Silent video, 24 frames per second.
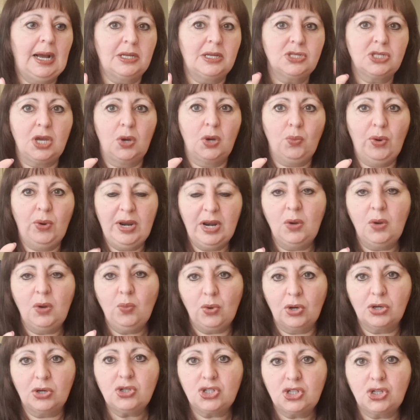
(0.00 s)
So when I
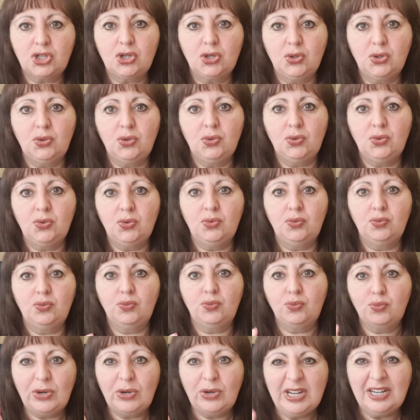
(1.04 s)
want to
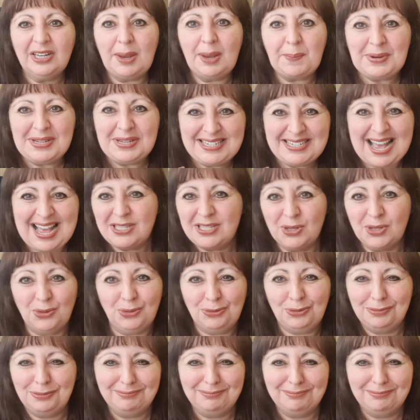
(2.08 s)
really bedazzle